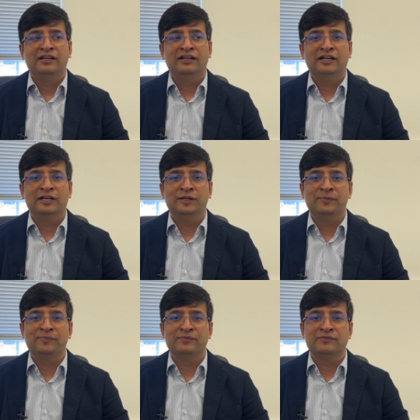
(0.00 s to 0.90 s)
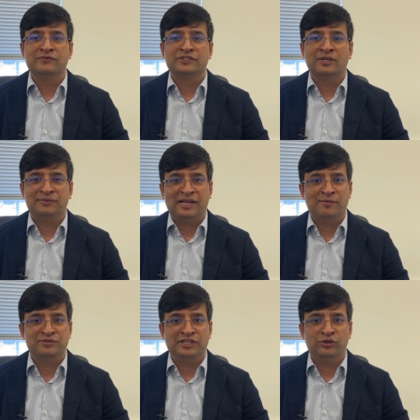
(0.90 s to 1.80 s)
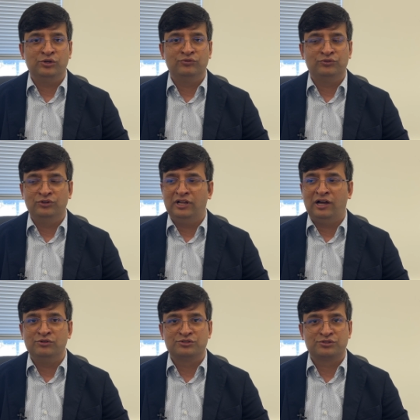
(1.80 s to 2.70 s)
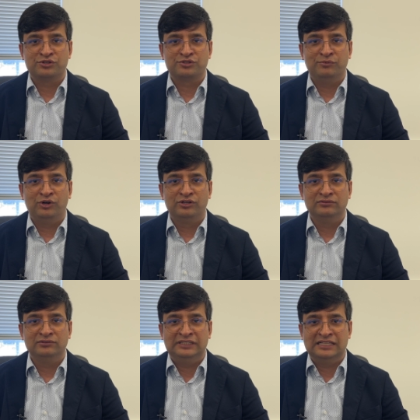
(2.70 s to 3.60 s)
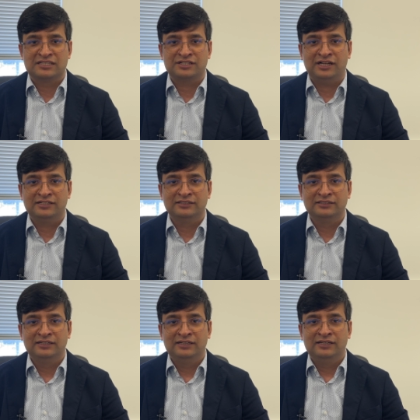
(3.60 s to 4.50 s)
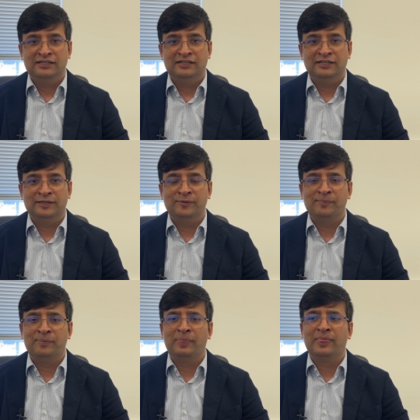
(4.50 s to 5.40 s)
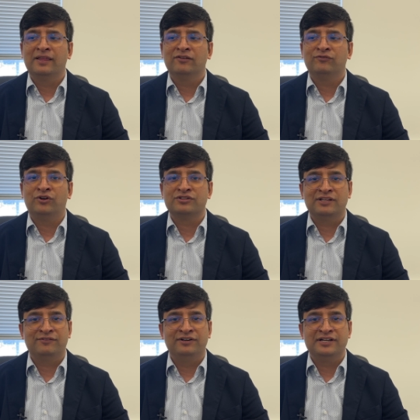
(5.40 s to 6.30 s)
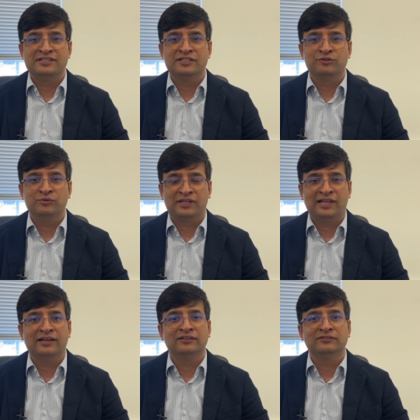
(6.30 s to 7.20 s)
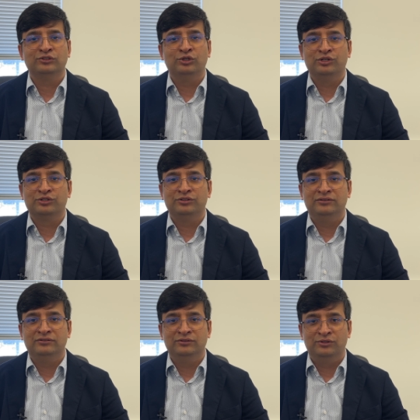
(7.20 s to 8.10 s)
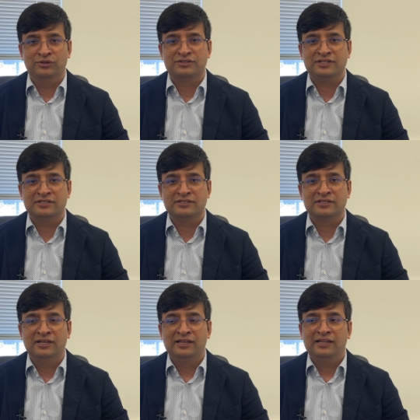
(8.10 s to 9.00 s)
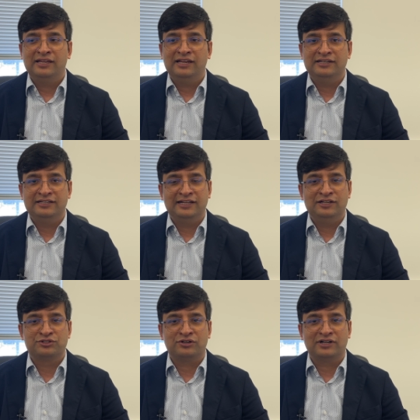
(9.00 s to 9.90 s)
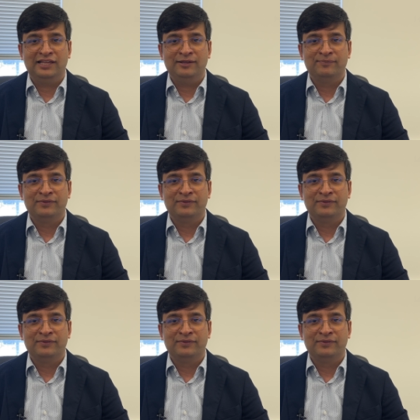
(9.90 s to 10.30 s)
Sometimes they go full outsource mode in the start for several reasons. We can go into those reasons in detail shortly.